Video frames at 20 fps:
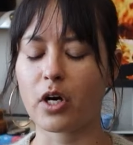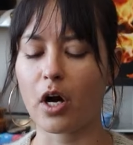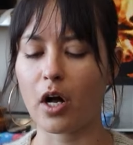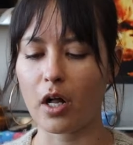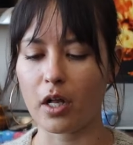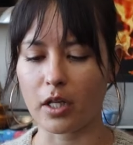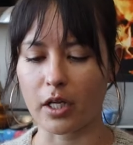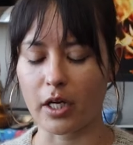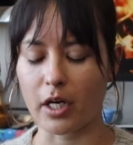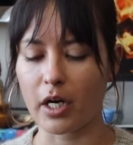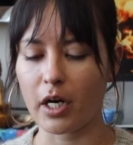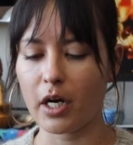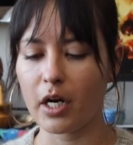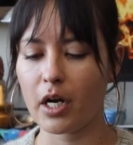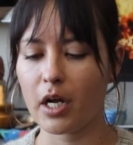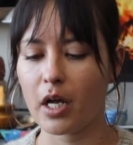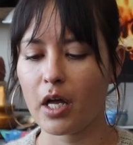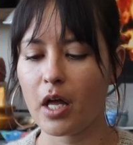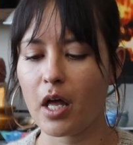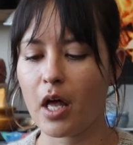
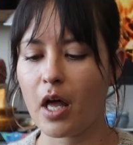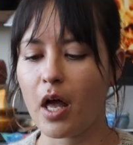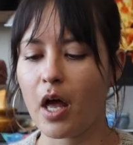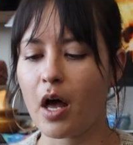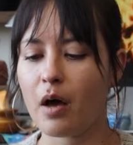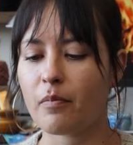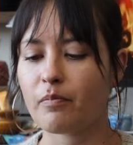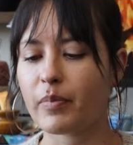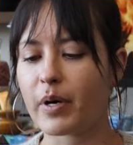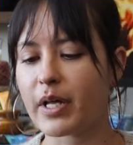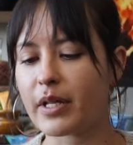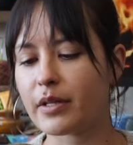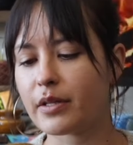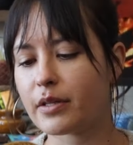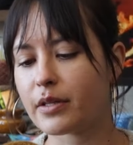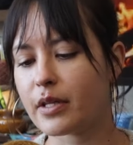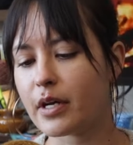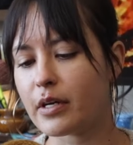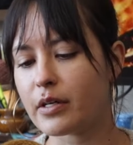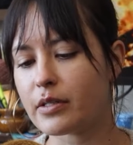color,
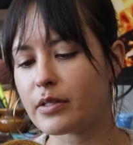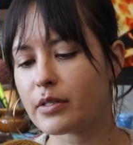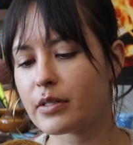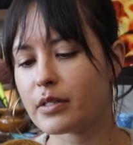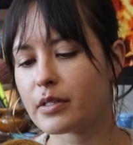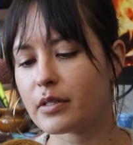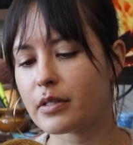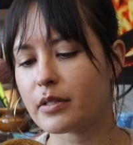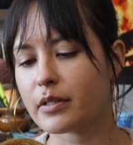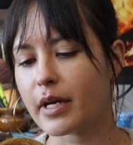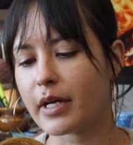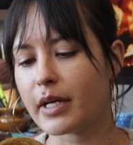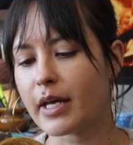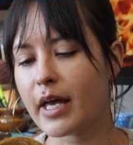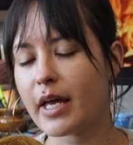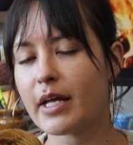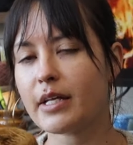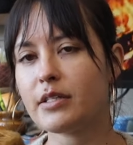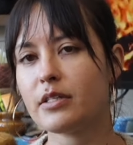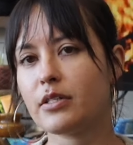but there's like
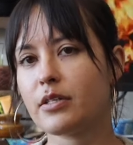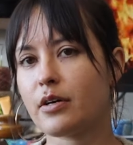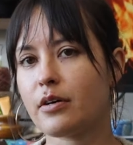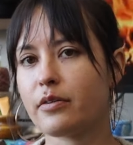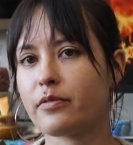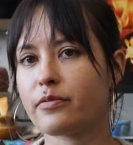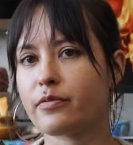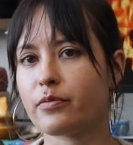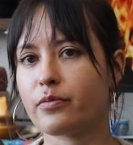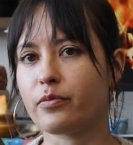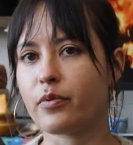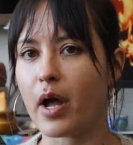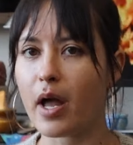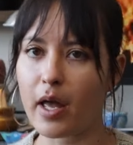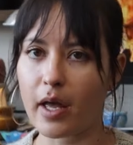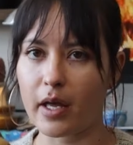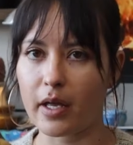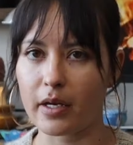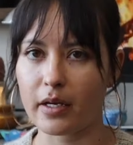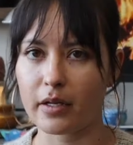hints of
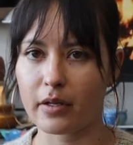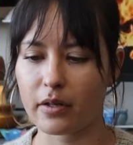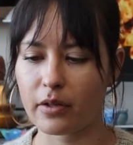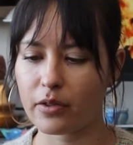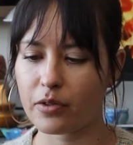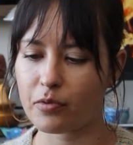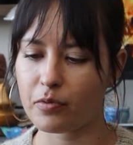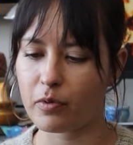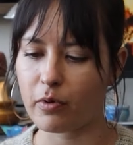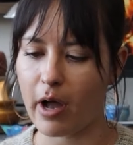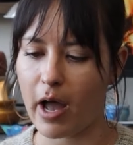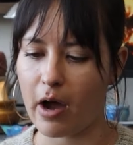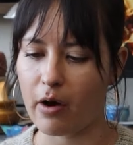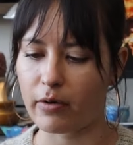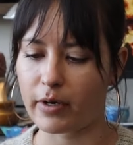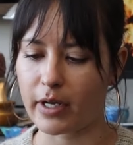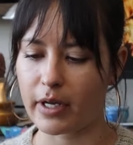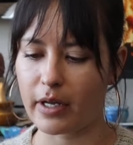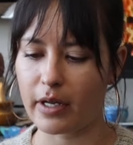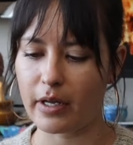red
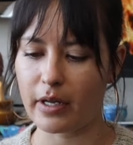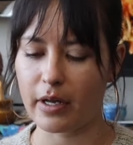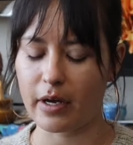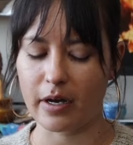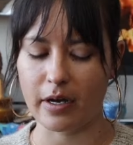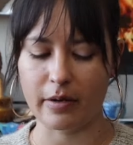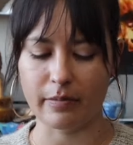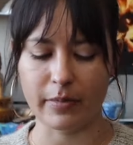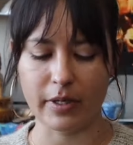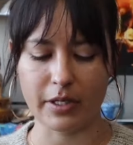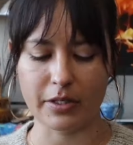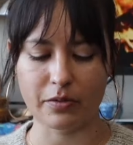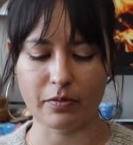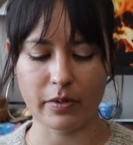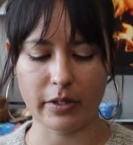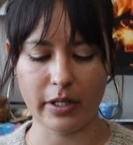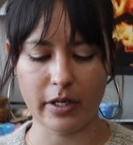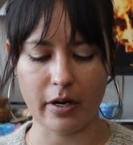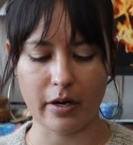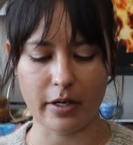throughout it. It's
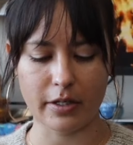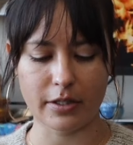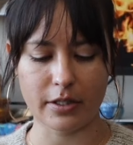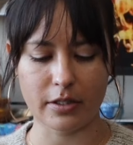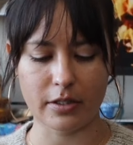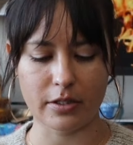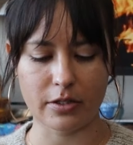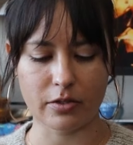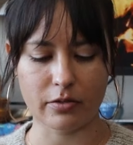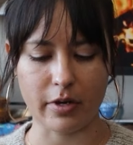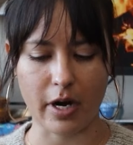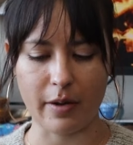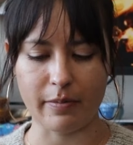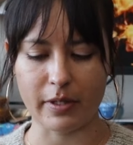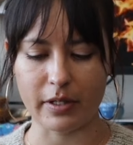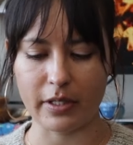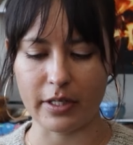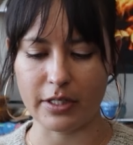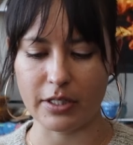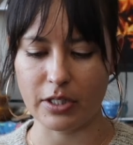really hard to describe
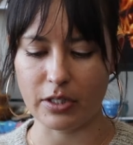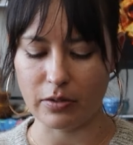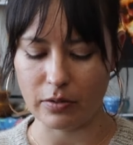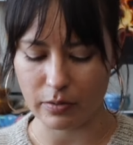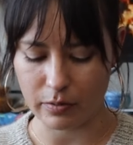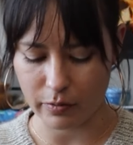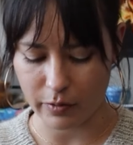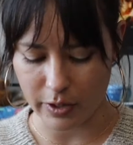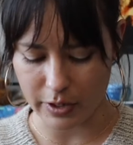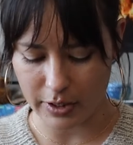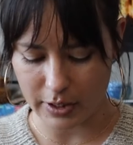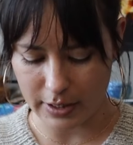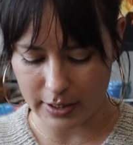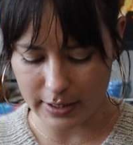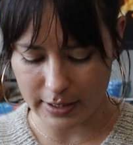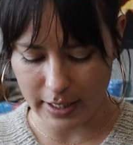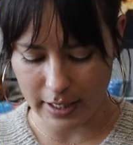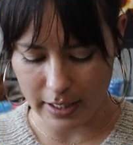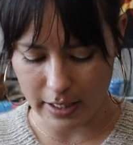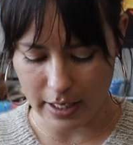unless you were to
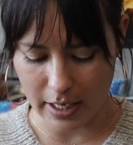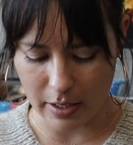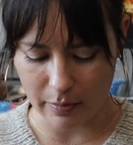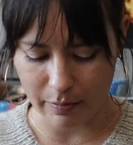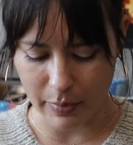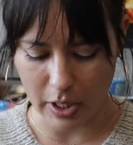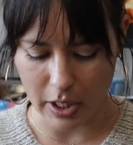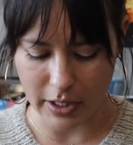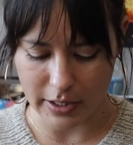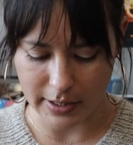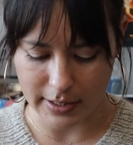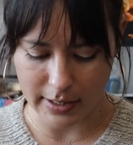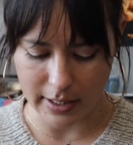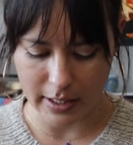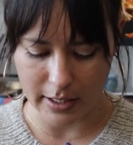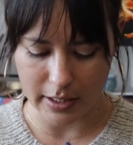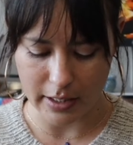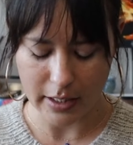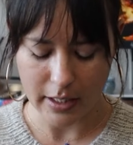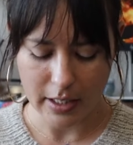see it in
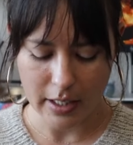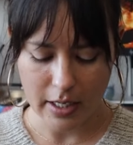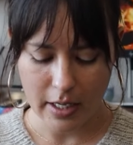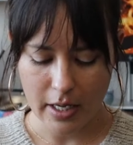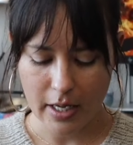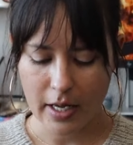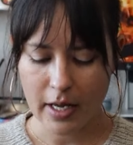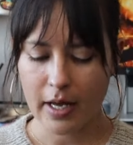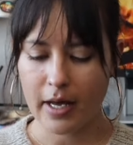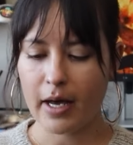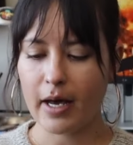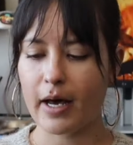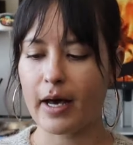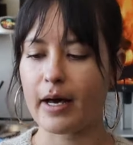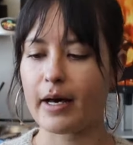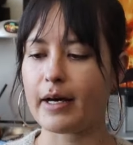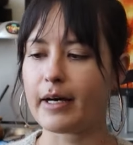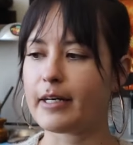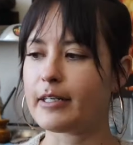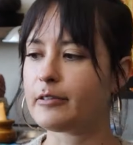person.
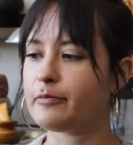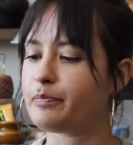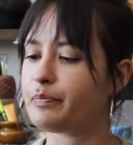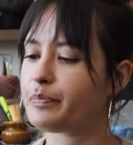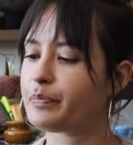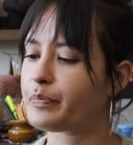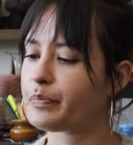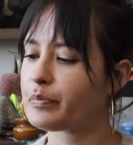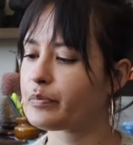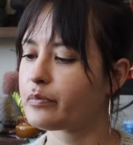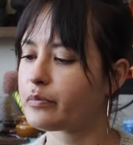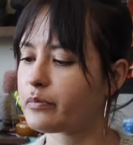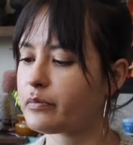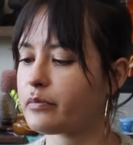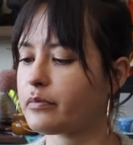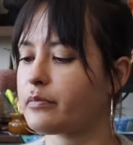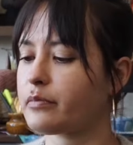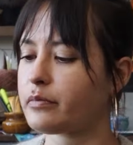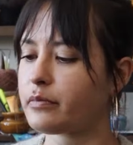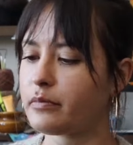And
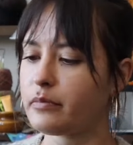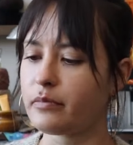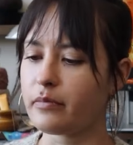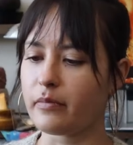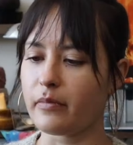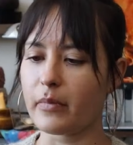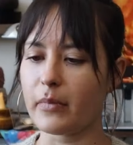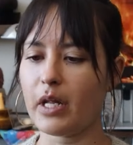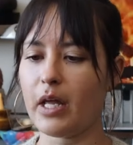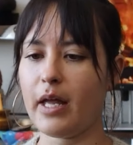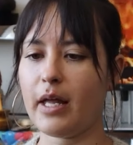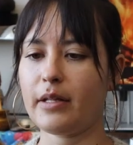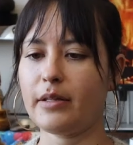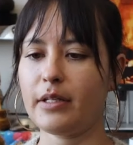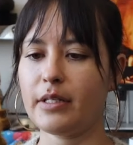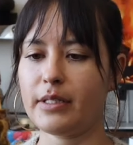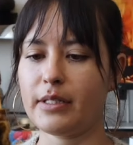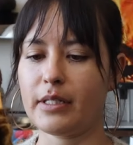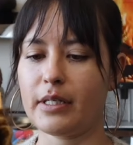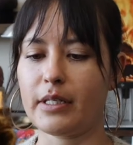
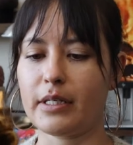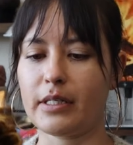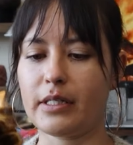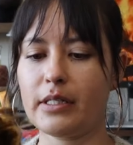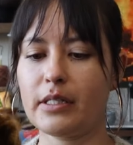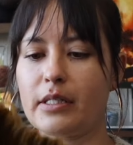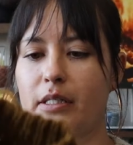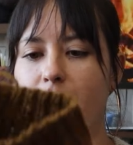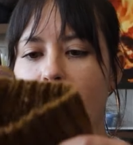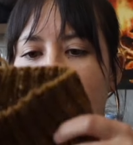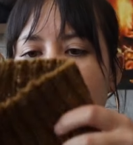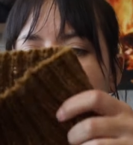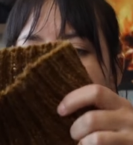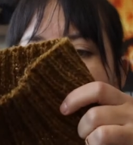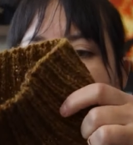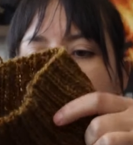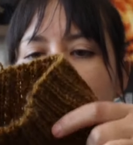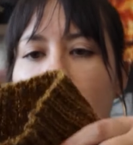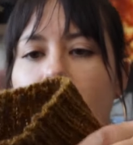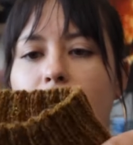this is
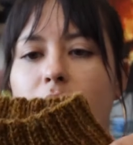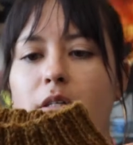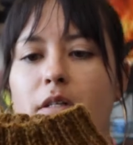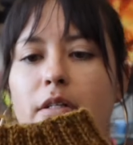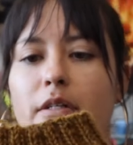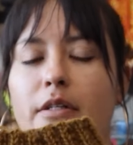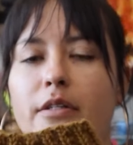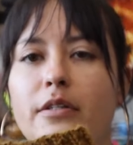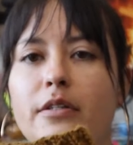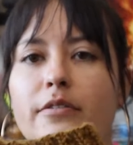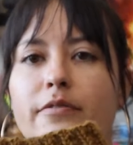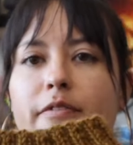the